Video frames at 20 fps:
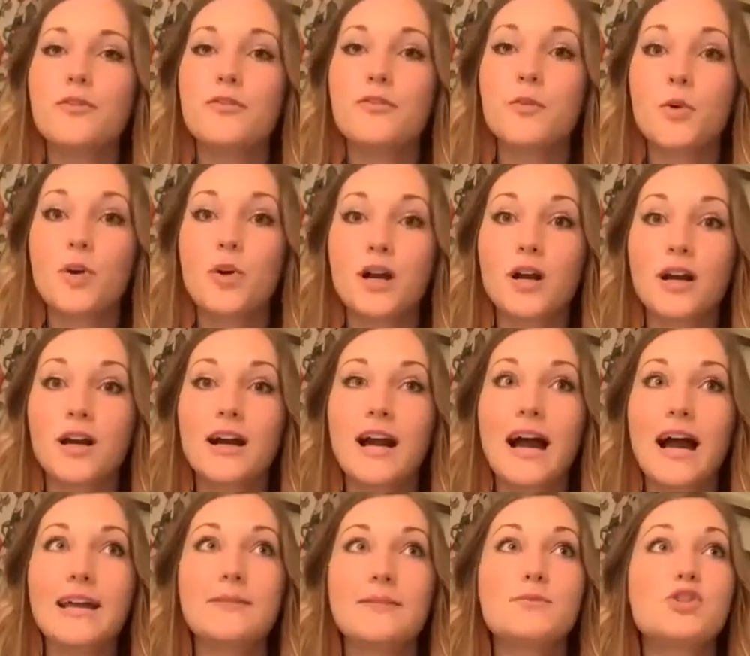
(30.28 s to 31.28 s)
for
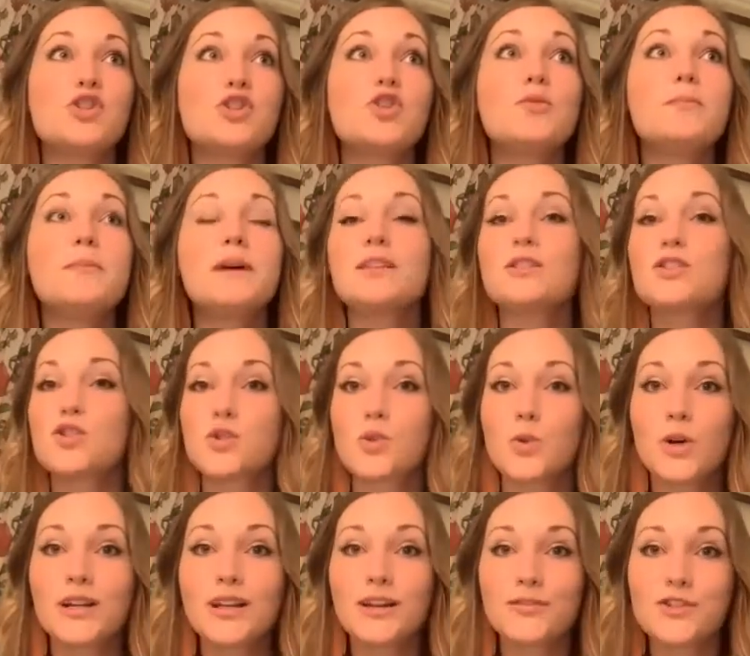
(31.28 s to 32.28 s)
I am 2 months
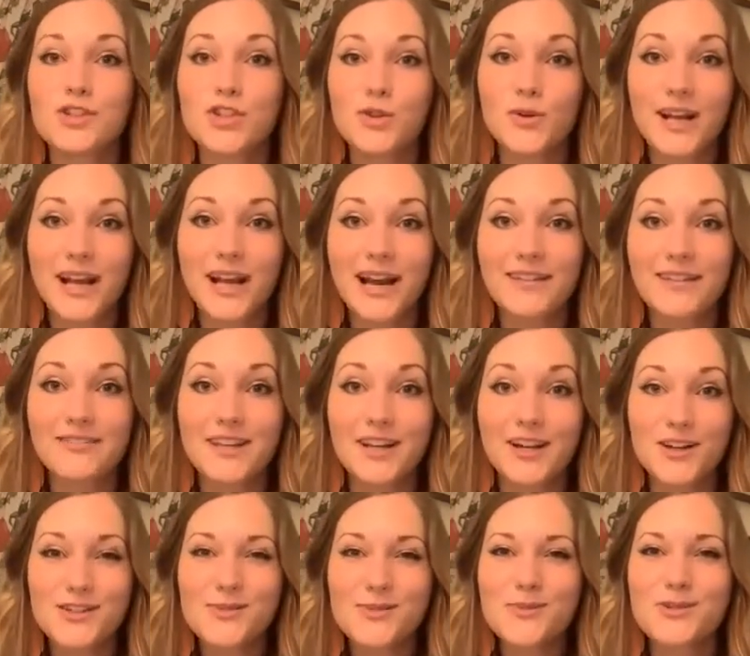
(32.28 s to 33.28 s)
short of 2.5
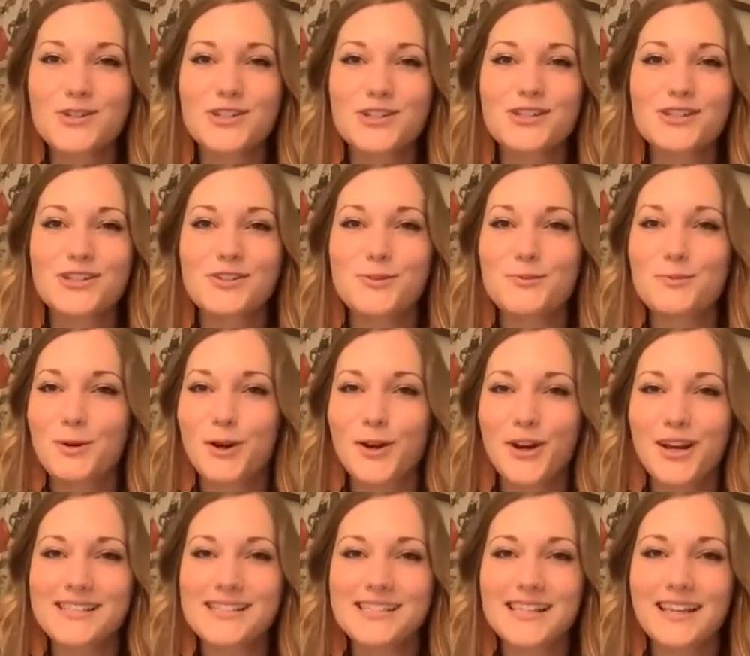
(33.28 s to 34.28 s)
years, which is super
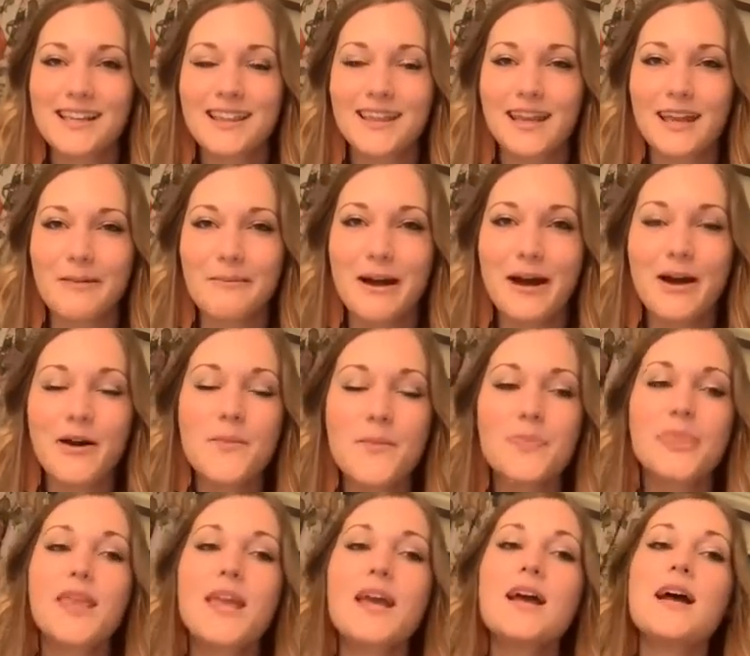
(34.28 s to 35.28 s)
crazy to think about.
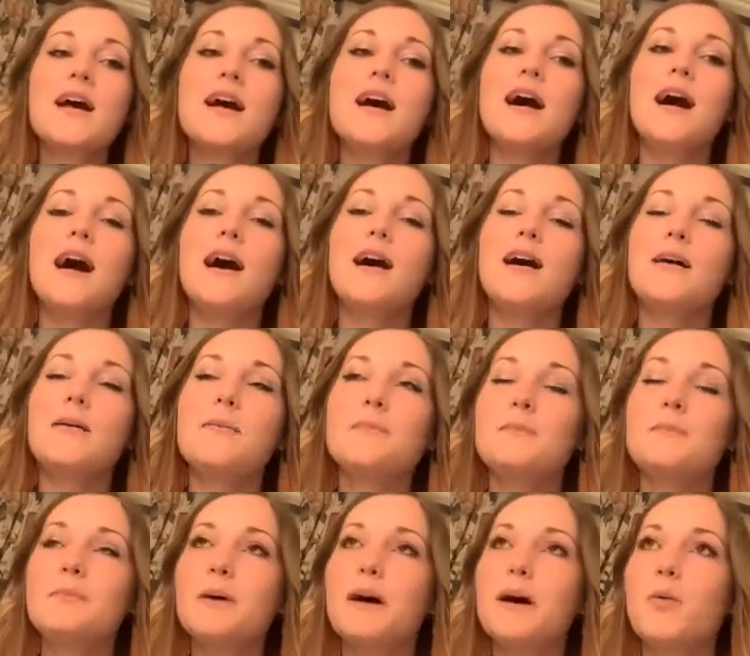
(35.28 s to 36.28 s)

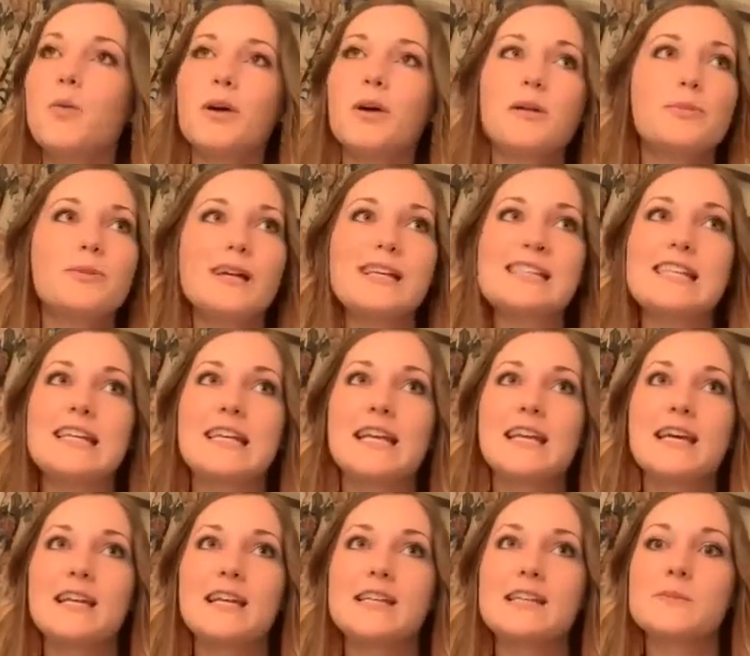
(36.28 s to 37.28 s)
But what a blessing
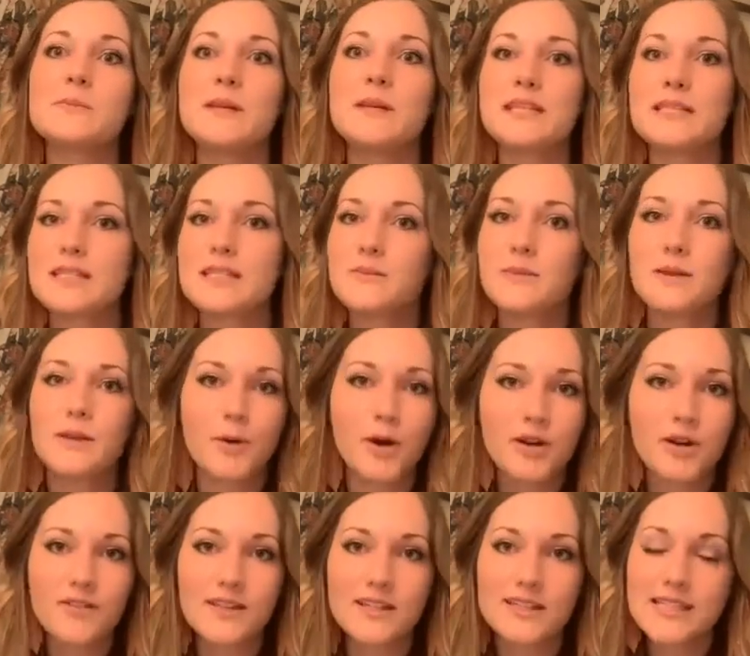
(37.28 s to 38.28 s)
it has been to be a
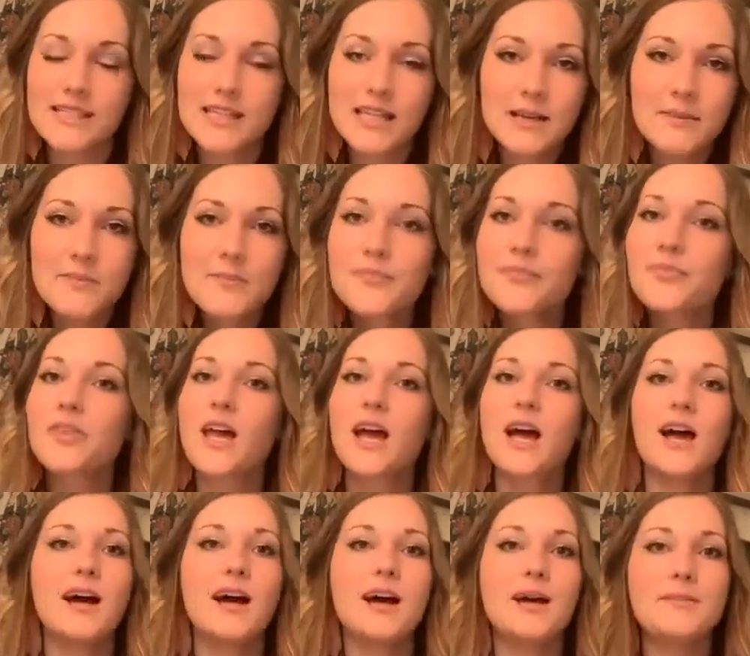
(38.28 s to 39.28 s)
part of this team
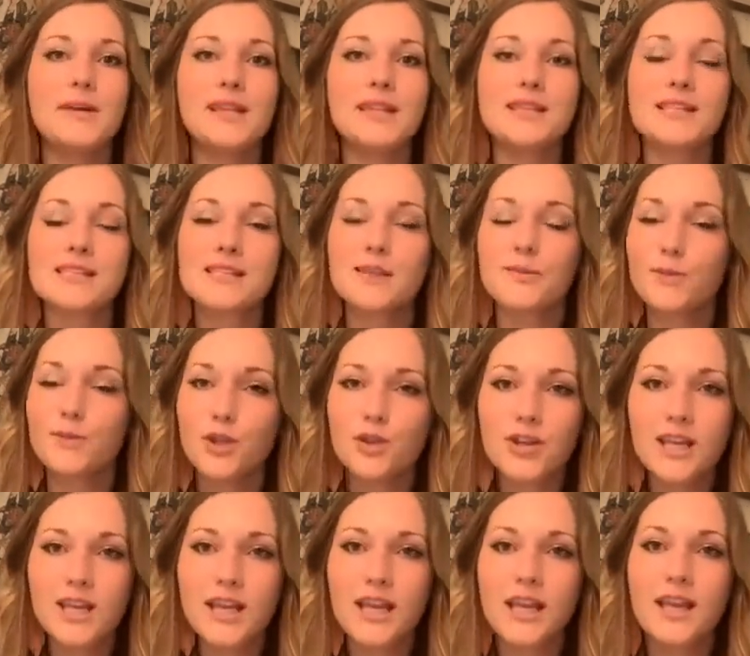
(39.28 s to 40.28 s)
and this
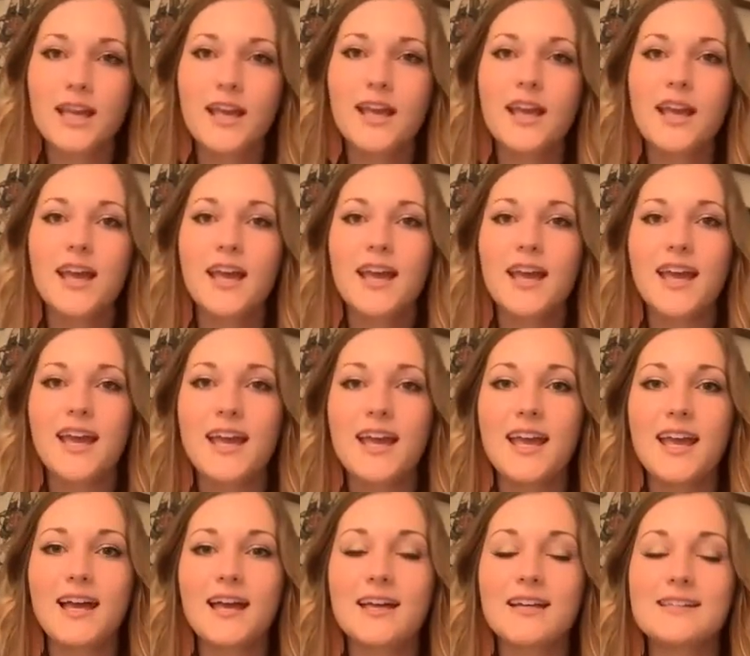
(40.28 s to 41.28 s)
community.
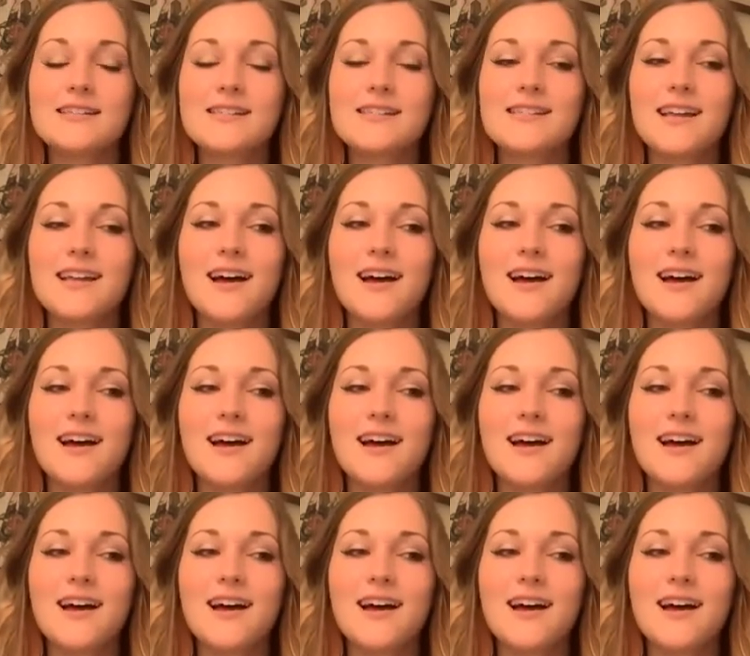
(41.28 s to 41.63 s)
And